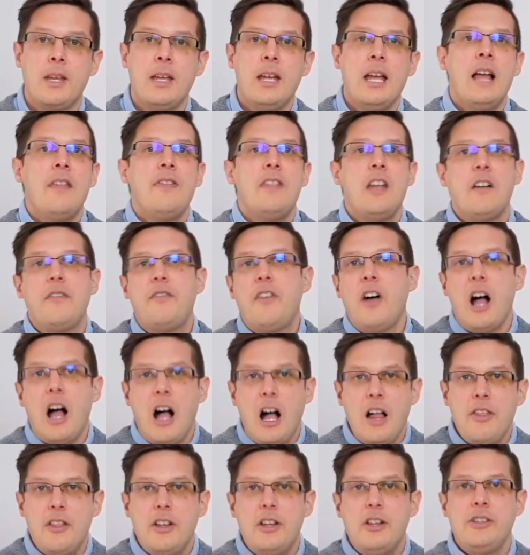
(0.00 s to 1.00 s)
Now, for
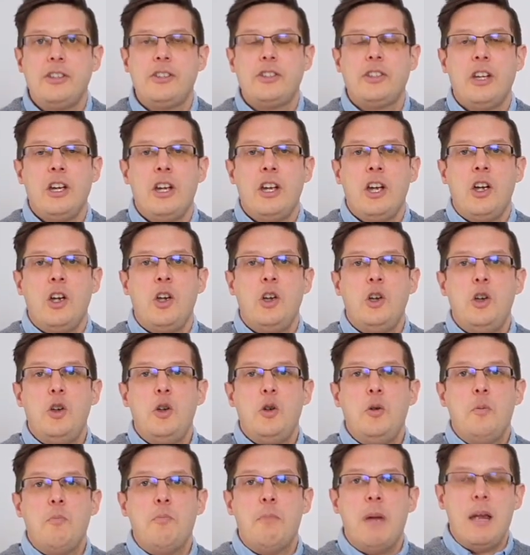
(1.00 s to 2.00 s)
others who
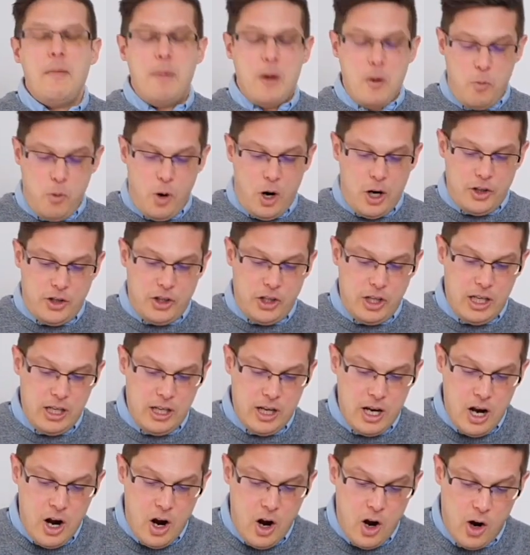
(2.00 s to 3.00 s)
may be watching
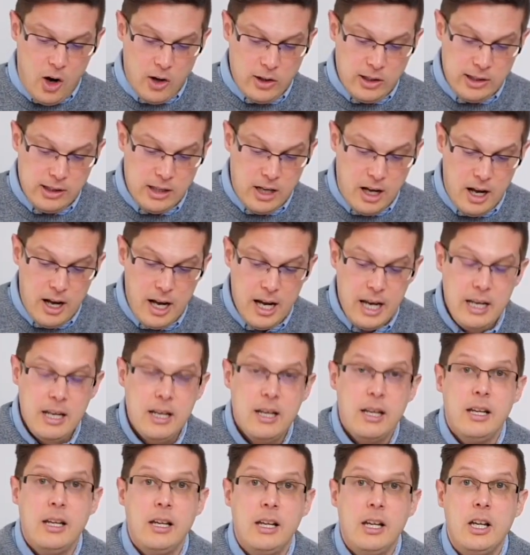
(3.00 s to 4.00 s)
online,
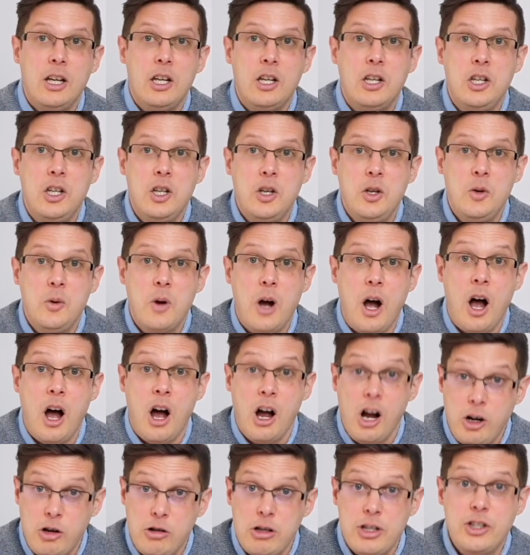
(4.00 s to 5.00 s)
you are
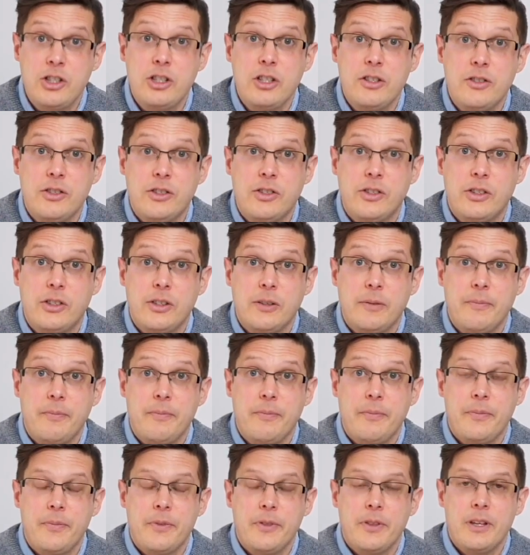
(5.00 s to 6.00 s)
Christians
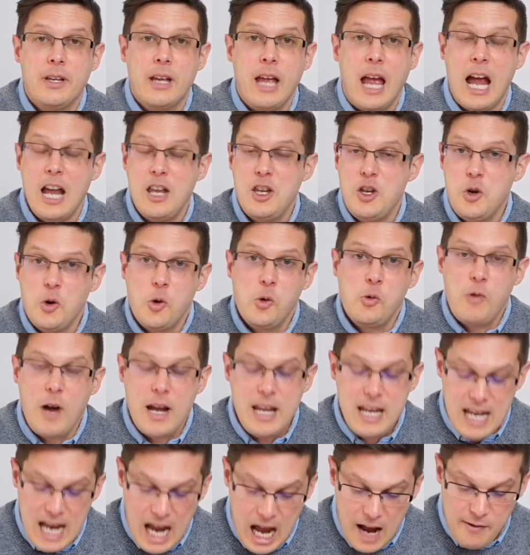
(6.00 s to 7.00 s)
and you already
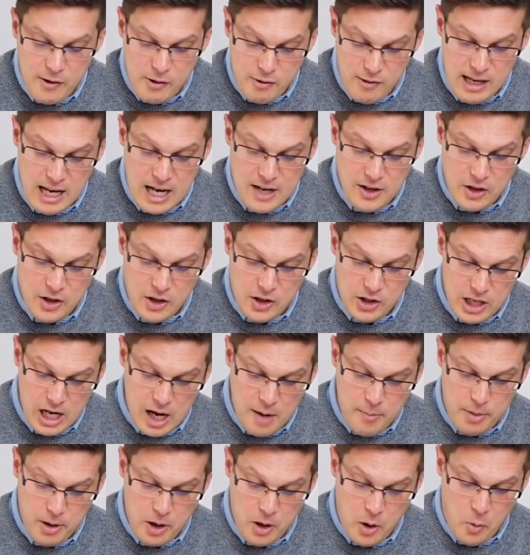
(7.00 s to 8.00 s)
have a
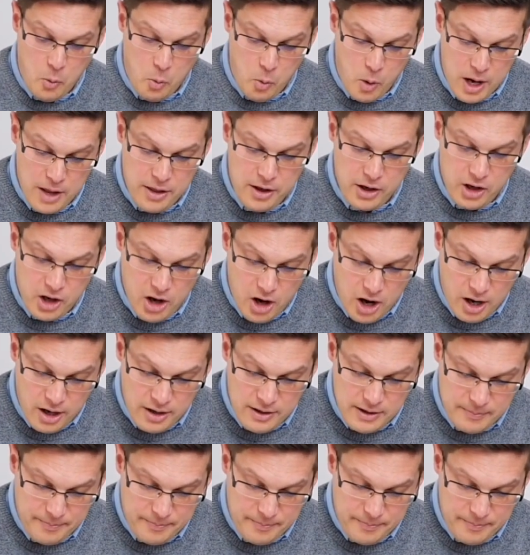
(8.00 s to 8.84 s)
relationship with God.